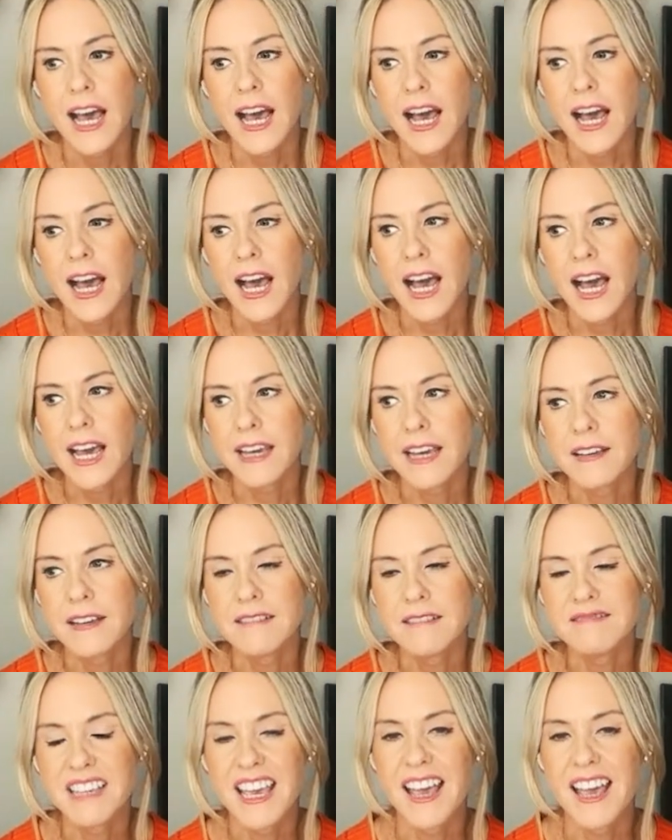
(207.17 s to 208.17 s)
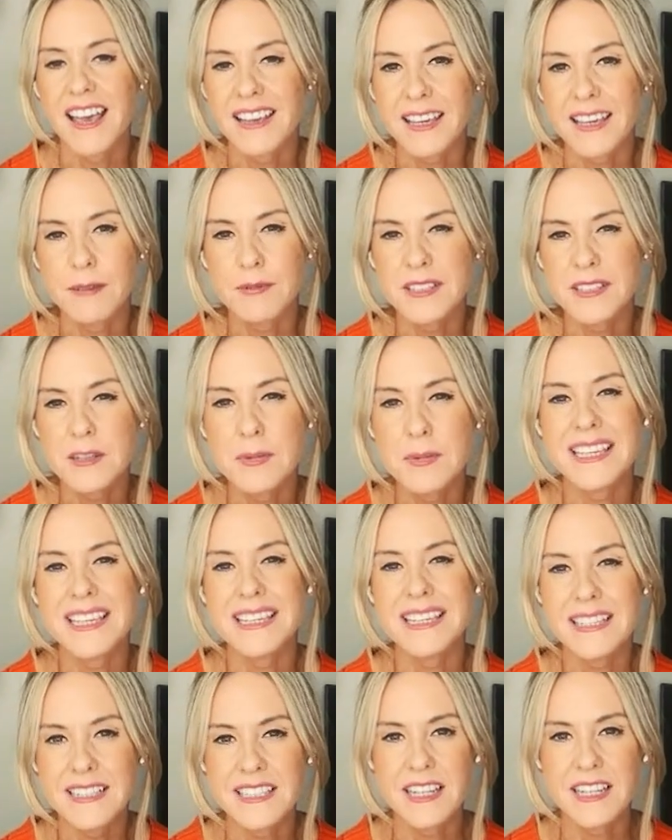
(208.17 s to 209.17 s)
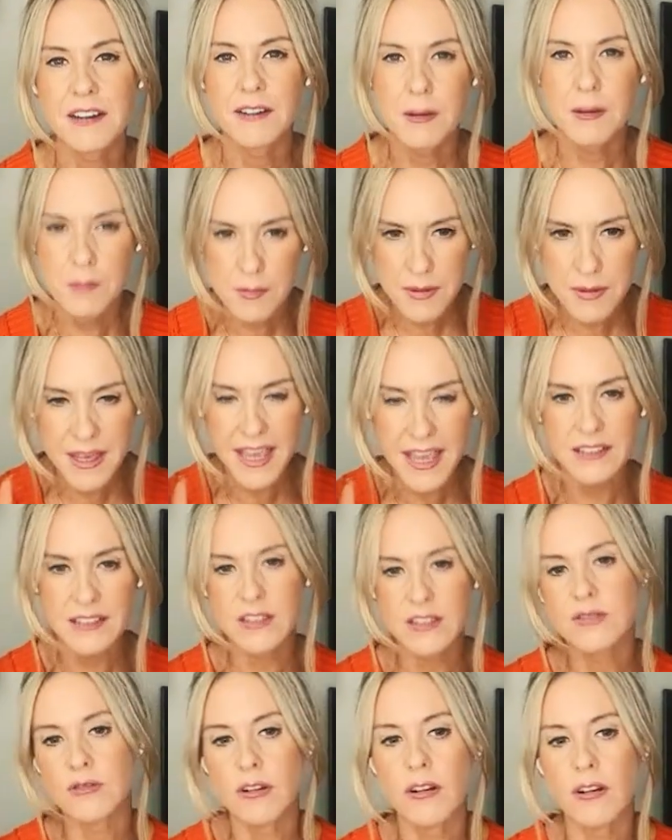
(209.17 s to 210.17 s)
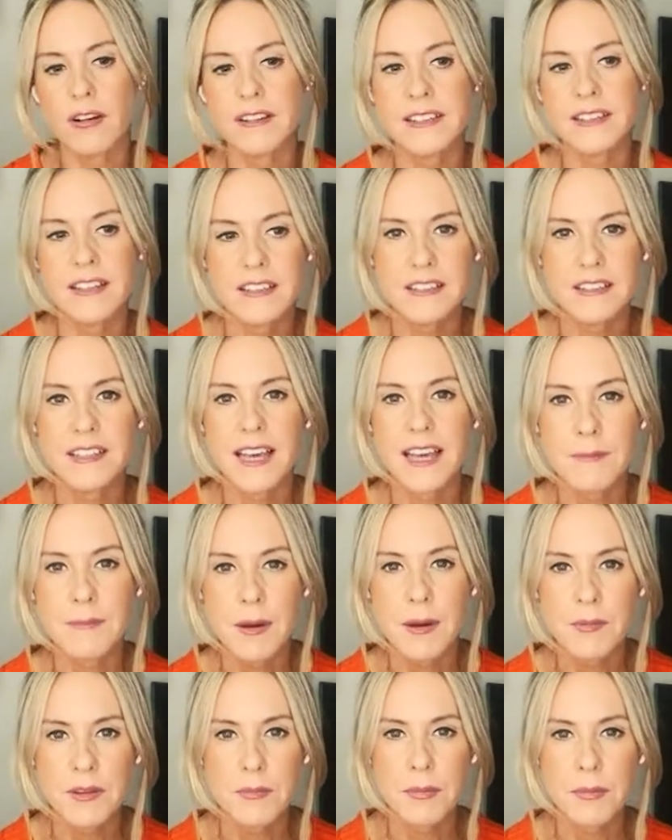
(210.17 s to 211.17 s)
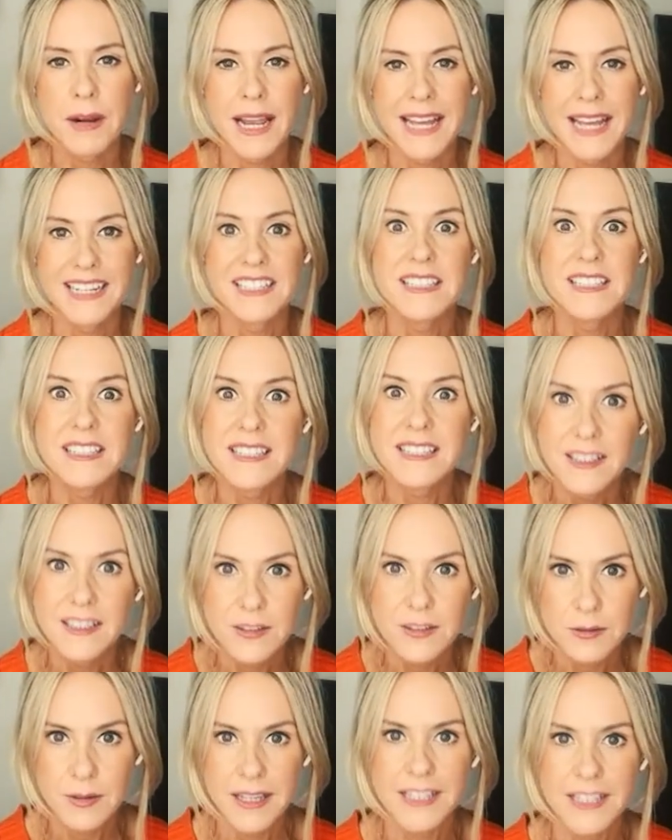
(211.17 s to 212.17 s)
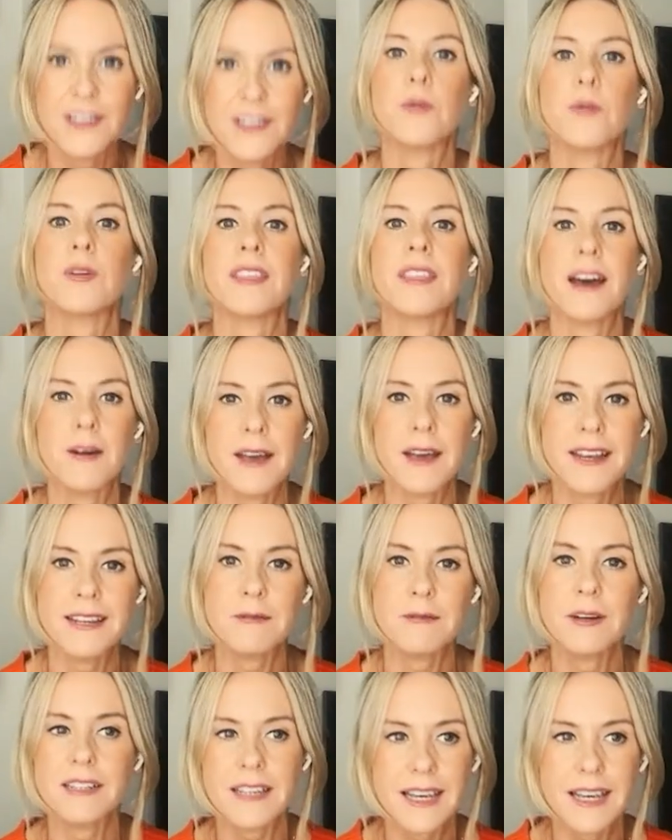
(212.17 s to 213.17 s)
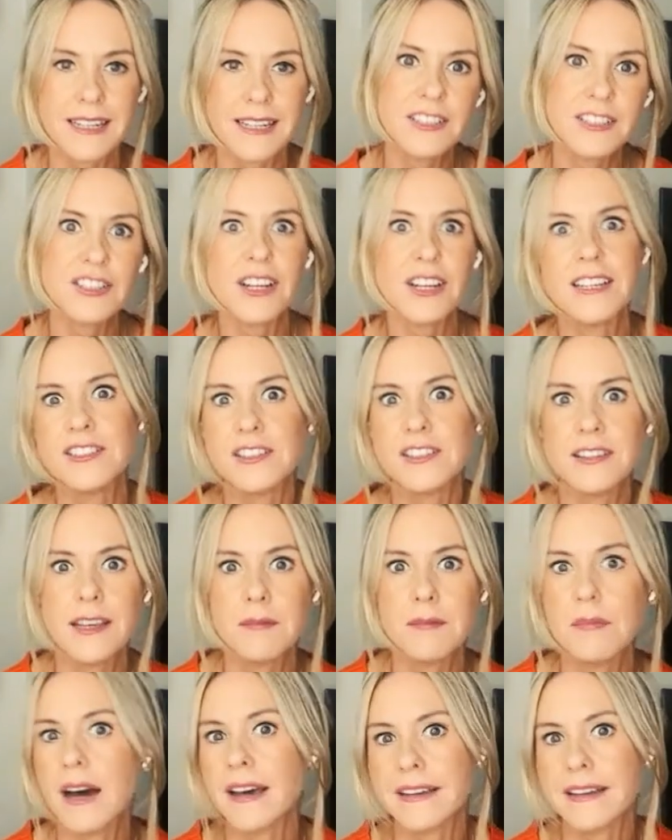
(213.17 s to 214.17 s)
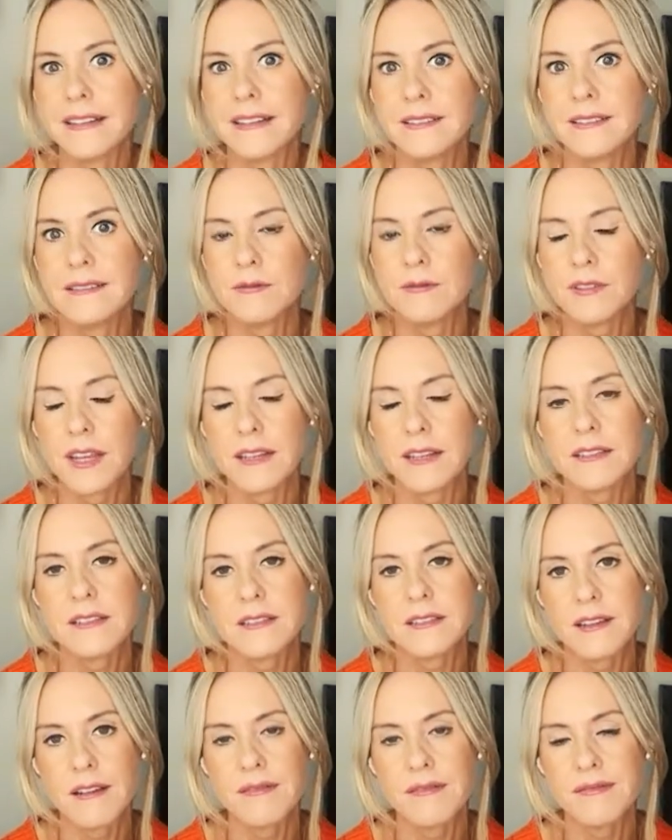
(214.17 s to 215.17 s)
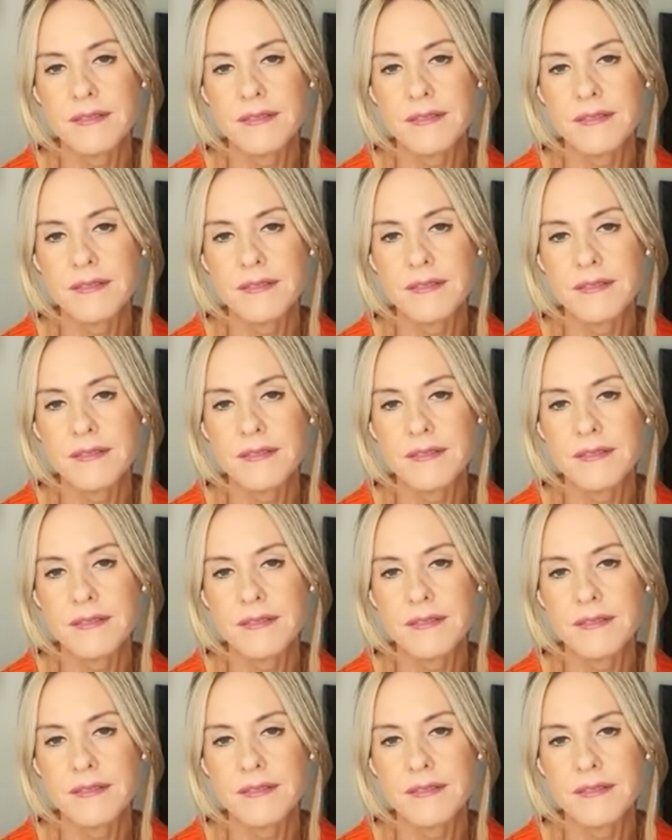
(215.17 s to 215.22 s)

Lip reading: it was a bit easier, and I'm a bit headstrong and could come up with a plan and stick to it, without anyone kind of changing their mind and all that stuff.